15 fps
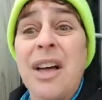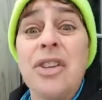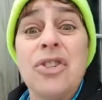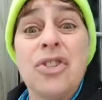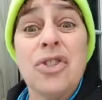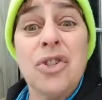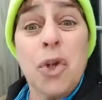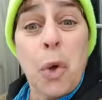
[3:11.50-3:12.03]

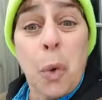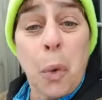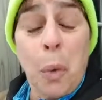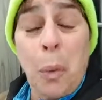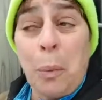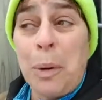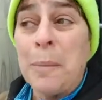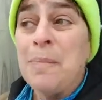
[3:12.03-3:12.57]

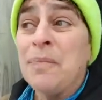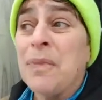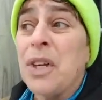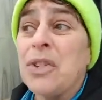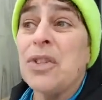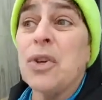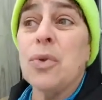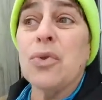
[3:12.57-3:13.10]
Zoom.
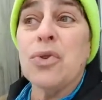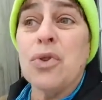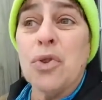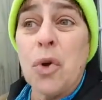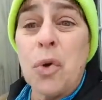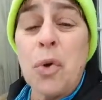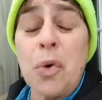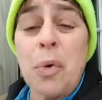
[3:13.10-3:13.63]
So
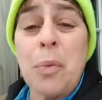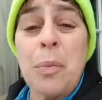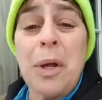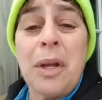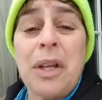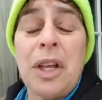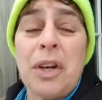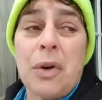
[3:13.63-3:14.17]
Zoom,
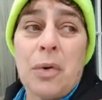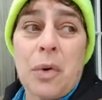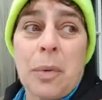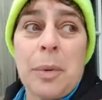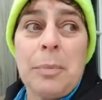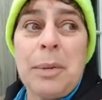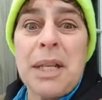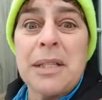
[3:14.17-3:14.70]

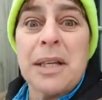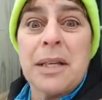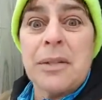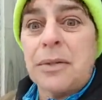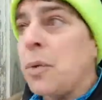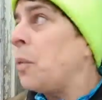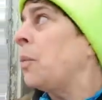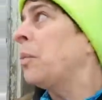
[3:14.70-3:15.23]
normally means like
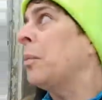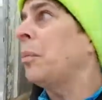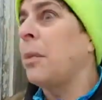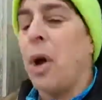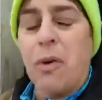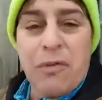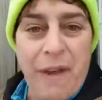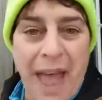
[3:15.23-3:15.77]
zoom,
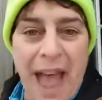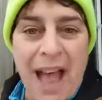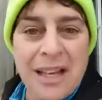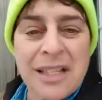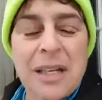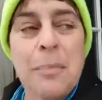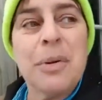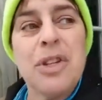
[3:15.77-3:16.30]
go
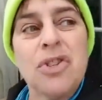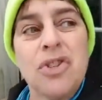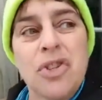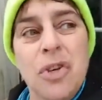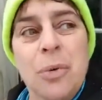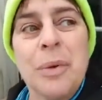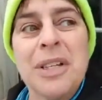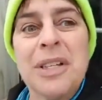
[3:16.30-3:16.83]
fast, but
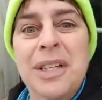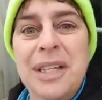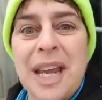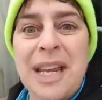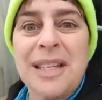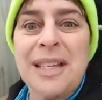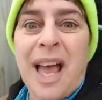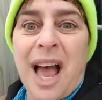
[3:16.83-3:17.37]
Zoom in
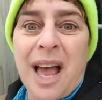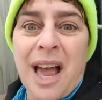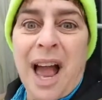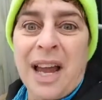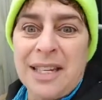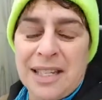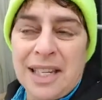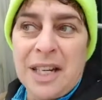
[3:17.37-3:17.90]
today's
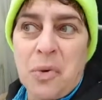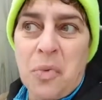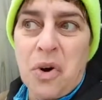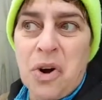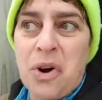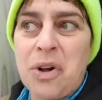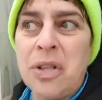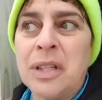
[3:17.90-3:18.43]
IT
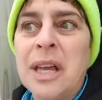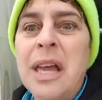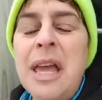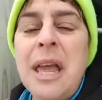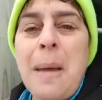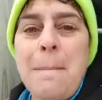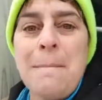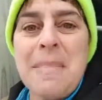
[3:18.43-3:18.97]
world
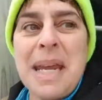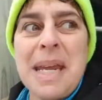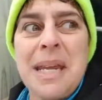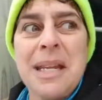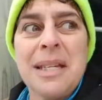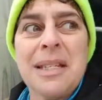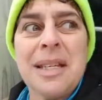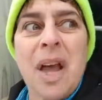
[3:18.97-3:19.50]

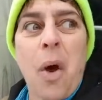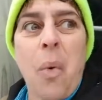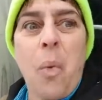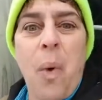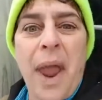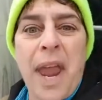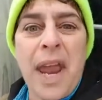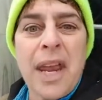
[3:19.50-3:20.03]
means a
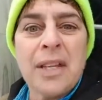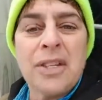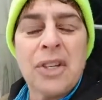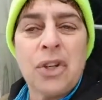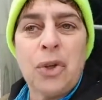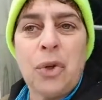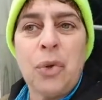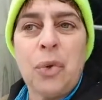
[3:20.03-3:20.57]
way
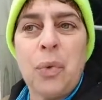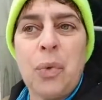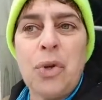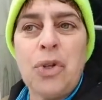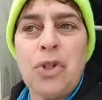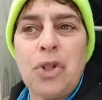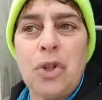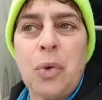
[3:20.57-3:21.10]
to
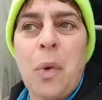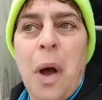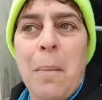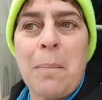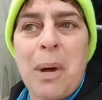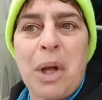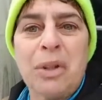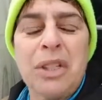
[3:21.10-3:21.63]
do a
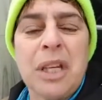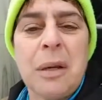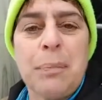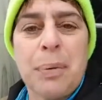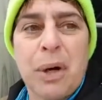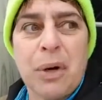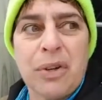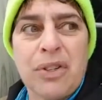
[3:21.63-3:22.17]

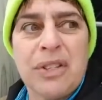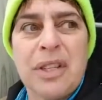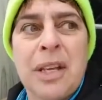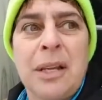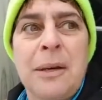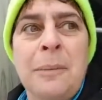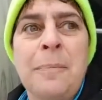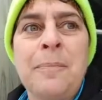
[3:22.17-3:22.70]

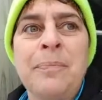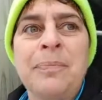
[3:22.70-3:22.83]
multi-person